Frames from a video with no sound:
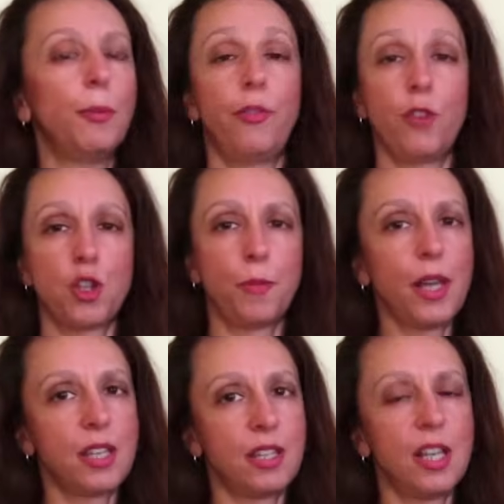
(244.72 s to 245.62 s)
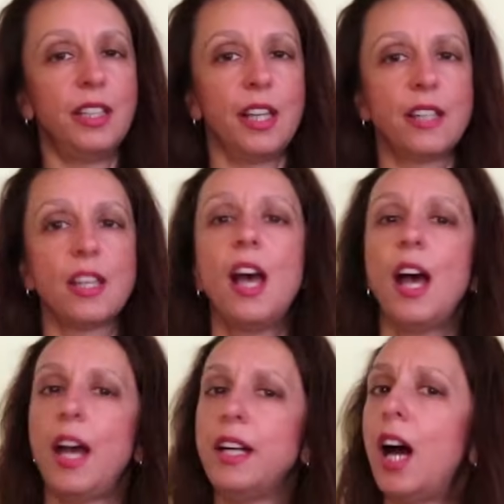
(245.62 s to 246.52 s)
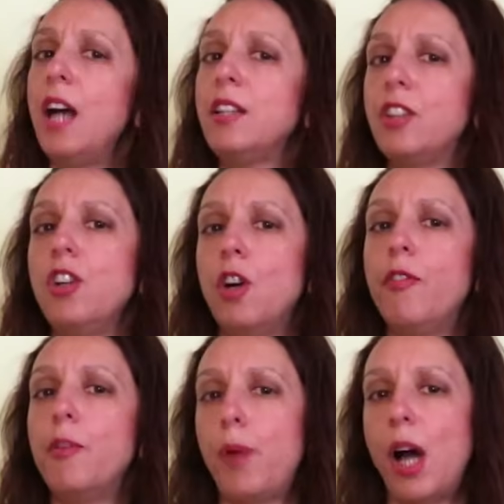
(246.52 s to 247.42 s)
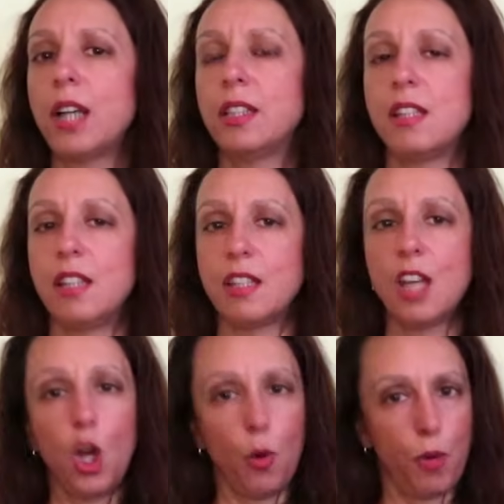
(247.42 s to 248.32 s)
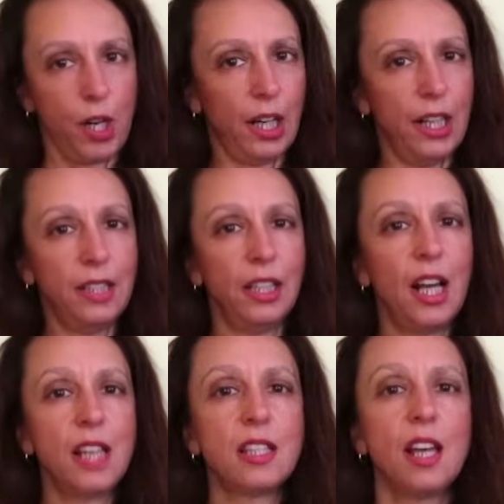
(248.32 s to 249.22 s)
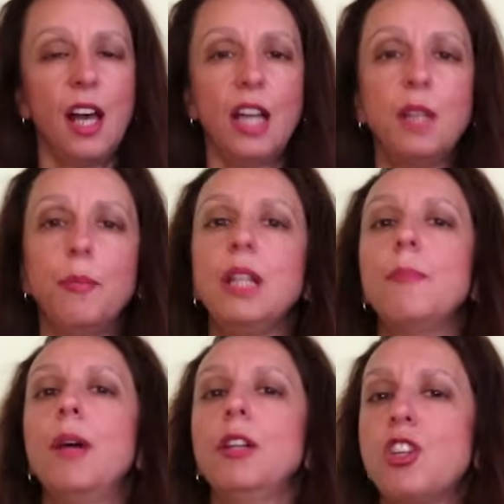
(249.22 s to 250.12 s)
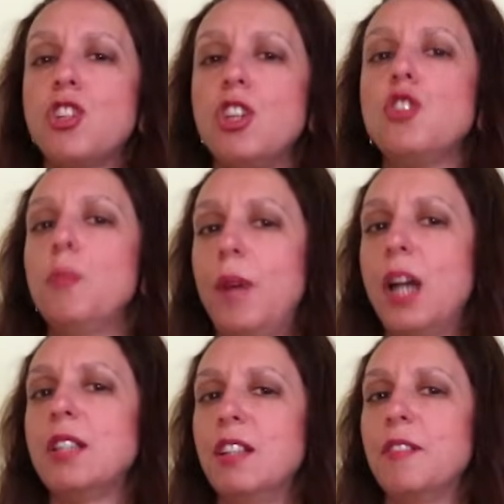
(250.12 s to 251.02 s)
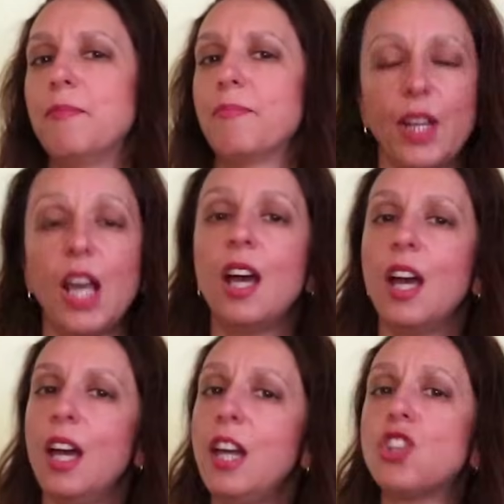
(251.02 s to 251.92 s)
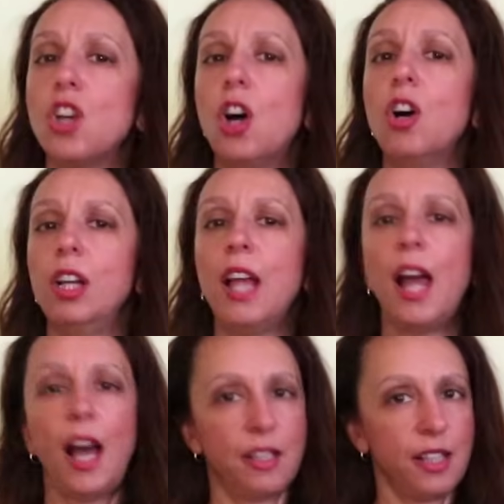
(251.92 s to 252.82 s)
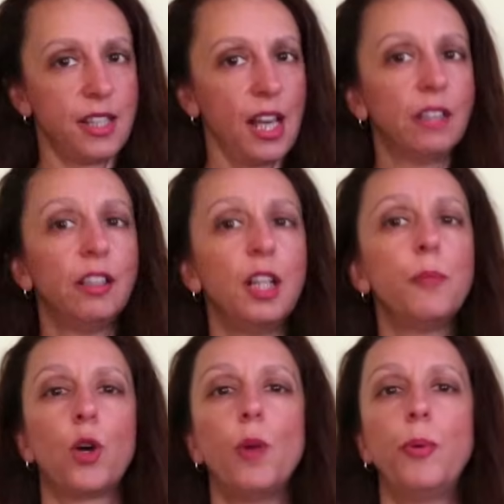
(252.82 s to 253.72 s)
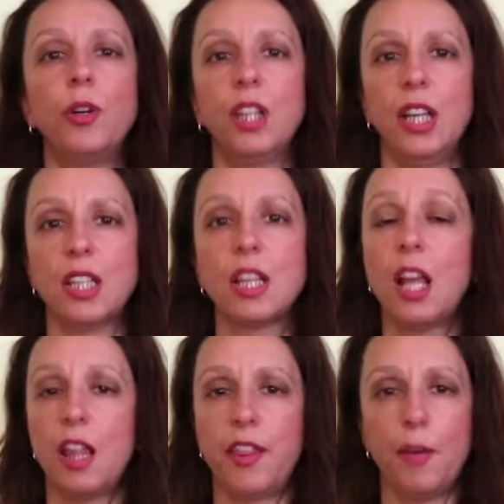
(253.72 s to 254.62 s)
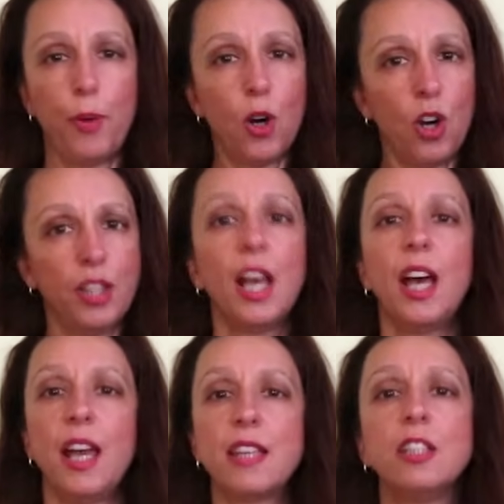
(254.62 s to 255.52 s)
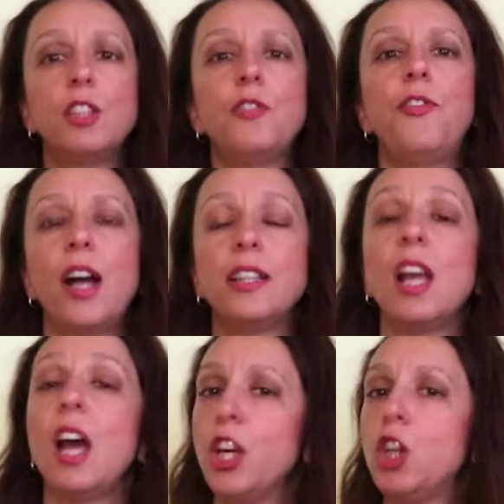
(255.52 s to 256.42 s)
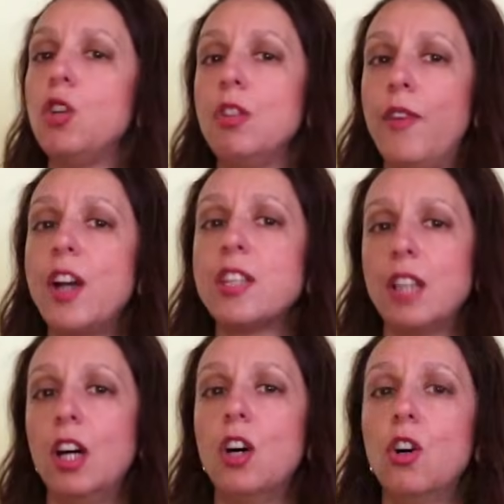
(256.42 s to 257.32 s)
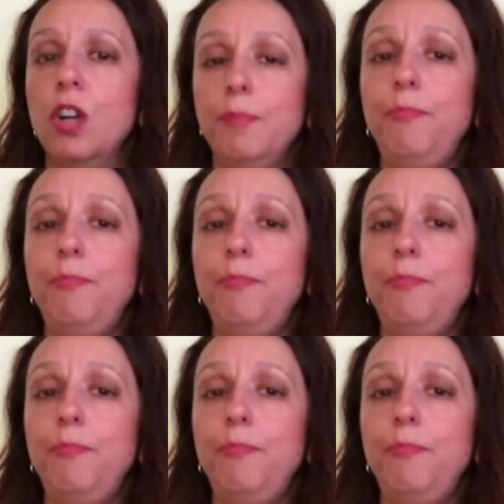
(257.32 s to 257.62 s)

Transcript: for spa settings and high turnover practices where cleanliness and minimal residue matter. Each oil has its handling properties. The point isn't to find a universal oil,